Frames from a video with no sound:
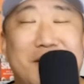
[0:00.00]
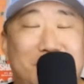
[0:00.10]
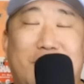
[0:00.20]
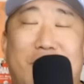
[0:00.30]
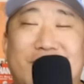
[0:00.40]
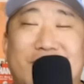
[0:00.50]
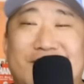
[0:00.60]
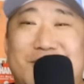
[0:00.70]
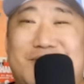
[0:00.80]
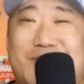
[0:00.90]
you're probably
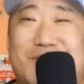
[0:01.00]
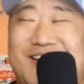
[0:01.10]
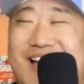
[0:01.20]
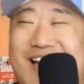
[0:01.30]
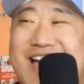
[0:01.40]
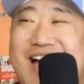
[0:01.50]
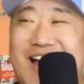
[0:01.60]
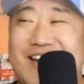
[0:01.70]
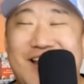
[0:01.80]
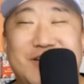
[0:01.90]
going to use it
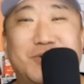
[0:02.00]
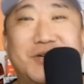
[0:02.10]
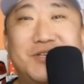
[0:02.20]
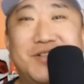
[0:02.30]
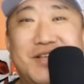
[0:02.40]
on an edge rusher